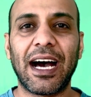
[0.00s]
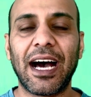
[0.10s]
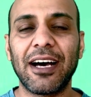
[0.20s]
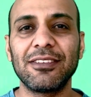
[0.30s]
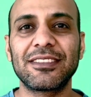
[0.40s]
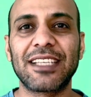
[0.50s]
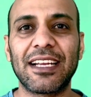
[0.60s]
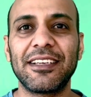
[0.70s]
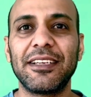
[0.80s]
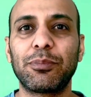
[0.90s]
I have
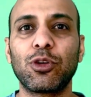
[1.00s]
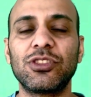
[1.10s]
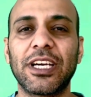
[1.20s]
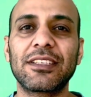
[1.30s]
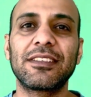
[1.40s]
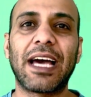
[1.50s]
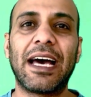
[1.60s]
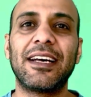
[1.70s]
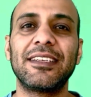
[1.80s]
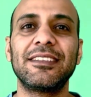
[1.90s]
started a project
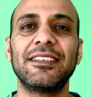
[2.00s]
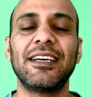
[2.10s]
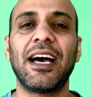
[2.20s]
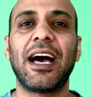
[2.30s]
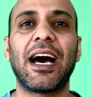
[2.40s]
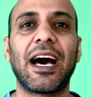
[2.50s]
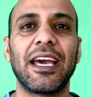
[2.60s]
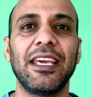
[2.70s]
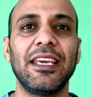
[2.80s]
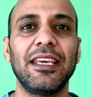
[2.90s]
and
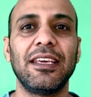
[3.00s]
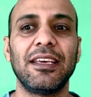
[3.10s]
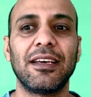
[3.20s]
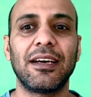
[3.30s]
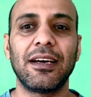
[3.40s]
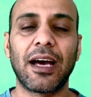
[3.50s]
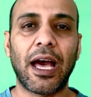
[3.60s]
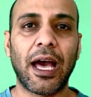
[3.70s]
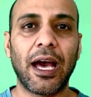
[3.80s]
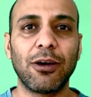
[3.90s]
I
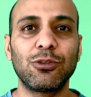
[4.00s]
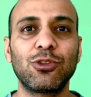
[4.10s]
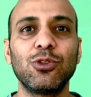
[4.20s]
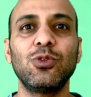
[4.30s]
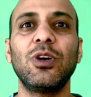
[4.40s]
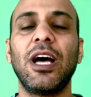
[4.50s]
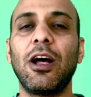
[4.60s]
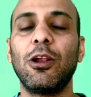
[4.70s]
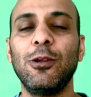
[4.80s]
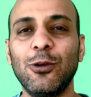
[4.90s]
have to
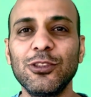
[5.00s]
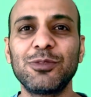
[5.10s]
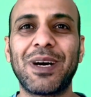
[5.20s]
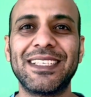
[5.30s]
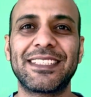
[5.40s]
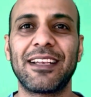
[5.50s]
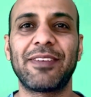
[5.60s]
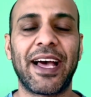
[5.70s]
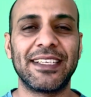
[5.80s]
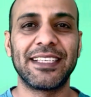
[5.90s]
launch myself
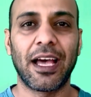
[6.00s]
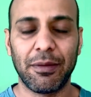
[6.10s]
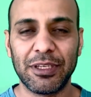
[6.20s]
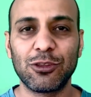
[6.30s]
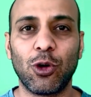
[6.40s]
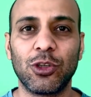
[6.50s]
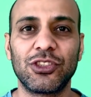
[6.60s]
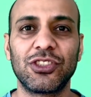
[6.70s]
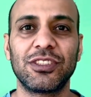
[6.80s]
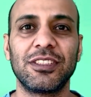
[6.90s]
as a habit
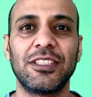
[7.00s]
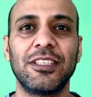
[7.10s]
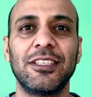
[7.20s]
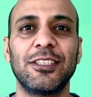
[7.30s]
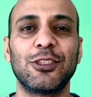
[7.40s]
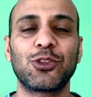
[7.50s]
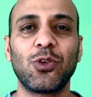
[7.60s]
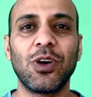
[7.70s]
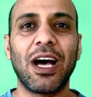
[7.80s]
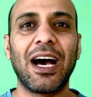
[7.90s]
coach.
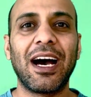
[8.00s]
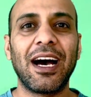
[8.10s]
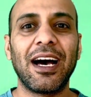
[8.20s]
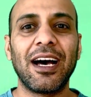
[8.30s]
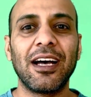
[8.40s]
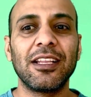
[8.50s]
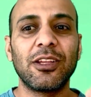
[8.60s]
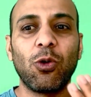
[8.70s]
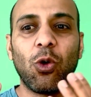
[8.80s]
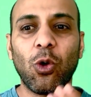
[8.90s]
So
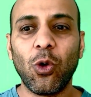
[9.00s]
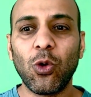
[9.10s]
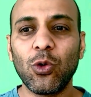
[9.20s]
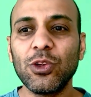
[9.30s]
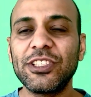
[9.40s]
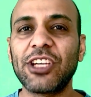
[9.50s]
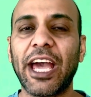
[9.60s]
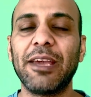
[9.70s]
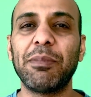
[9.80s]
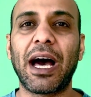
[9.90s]
the whole
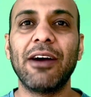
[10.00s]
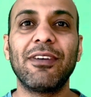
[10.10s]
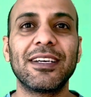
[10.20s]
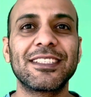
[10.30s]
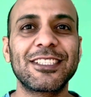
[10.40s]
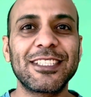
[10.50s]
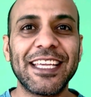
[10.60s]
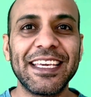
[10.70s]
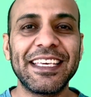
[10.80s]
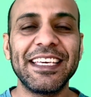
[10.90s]
time I was
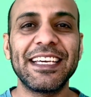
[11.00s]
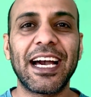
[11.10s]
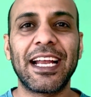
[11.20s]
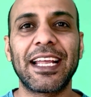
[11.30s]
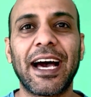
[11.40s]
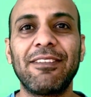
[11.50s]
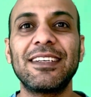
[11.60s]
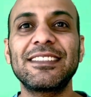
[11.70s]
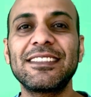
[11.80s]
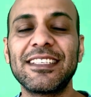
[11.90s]
thinking and I
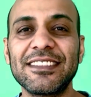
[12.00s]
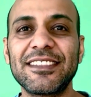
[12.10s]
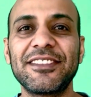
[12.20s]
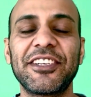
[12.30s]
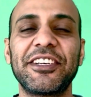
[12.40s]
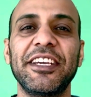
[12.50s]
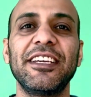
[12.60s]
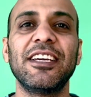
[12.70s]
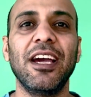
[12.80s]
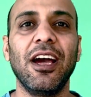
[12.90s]
was
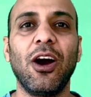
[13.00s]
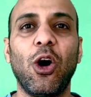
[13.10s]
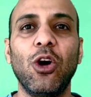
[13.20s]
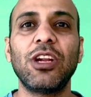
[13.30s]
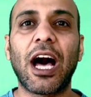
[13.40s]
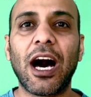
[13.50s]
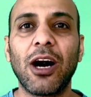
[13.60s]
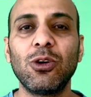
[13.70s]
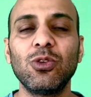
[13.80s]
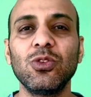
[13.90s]
concentrating on
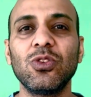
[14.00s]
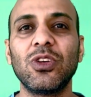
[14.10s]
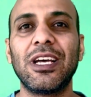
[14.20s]
how